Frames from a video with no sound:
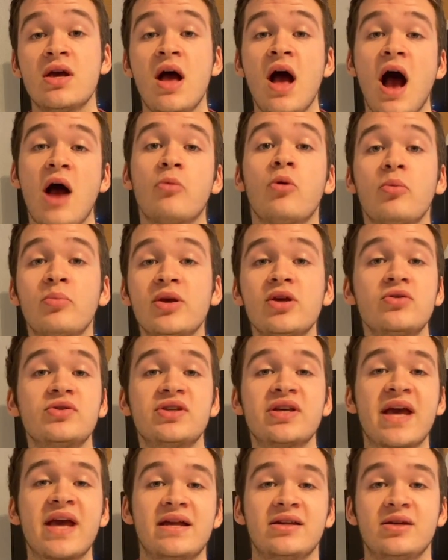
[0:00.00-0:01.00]
I won't be
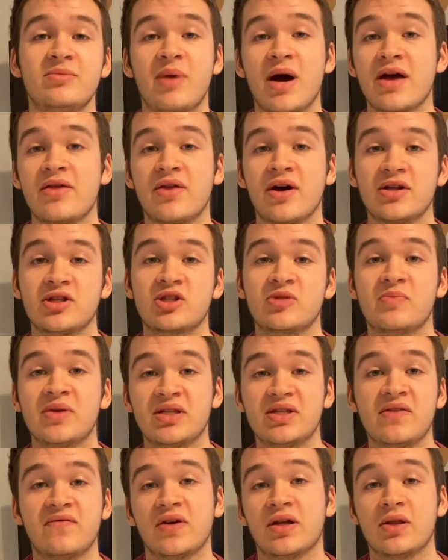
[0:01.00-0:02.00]
using any Python
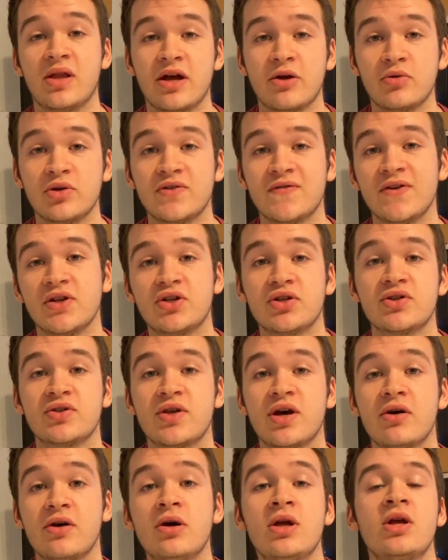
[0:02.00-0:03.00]
specific language features
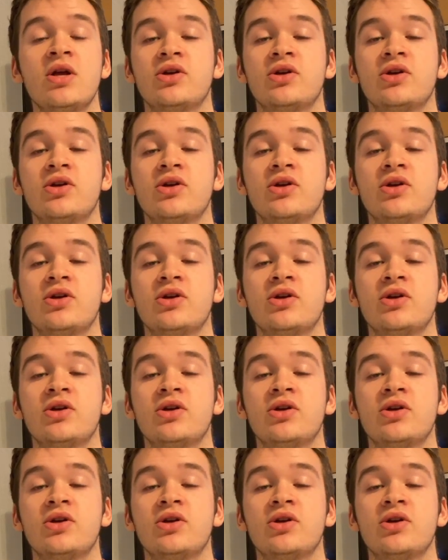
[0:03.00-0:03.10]
though,